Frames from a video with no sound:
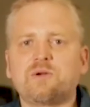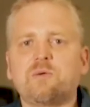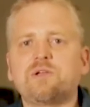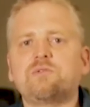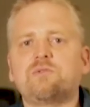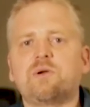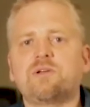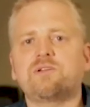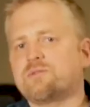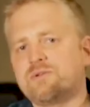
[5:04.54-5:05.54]
going for
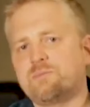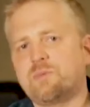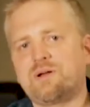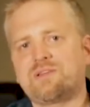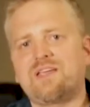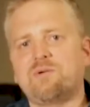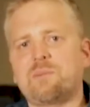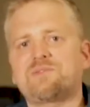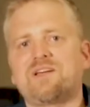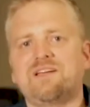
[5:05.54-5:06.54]
it, we built a
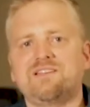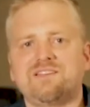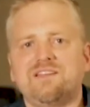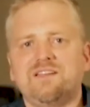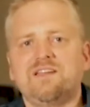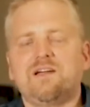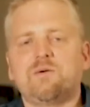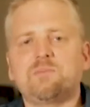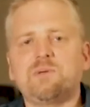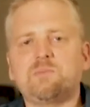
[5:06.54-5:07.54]
website
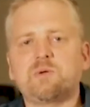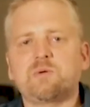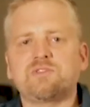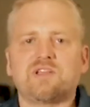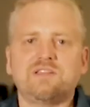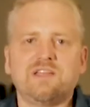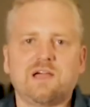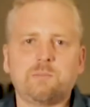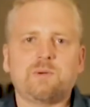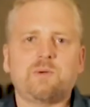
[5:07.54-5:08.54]
where people could sign
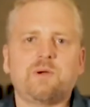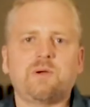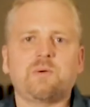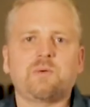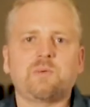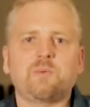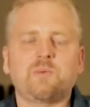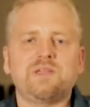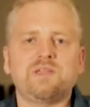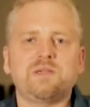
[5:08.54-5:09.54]
up.
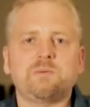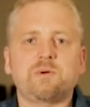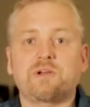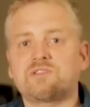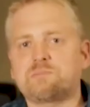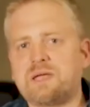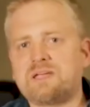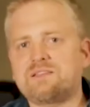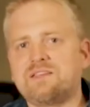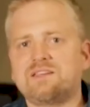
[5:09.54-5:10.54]
We were
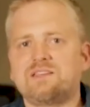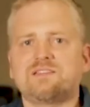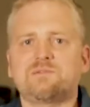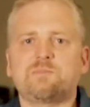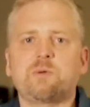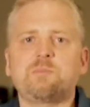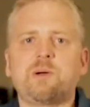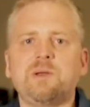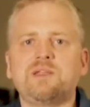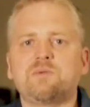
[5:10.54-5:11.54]
expecting that
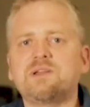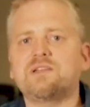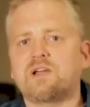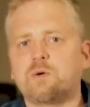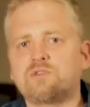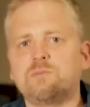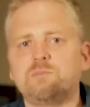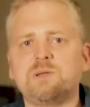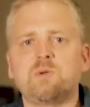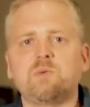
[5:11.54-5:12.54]
probably 20,000
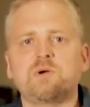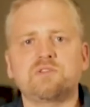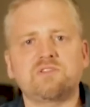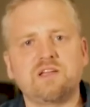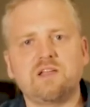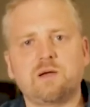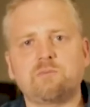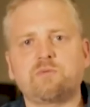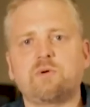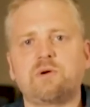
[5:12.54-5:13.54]
people will sign
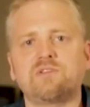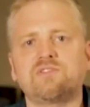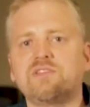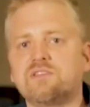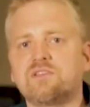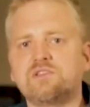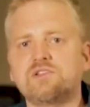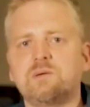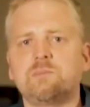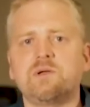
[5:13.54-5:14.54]
up for the
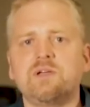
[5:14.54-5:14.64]
citizenship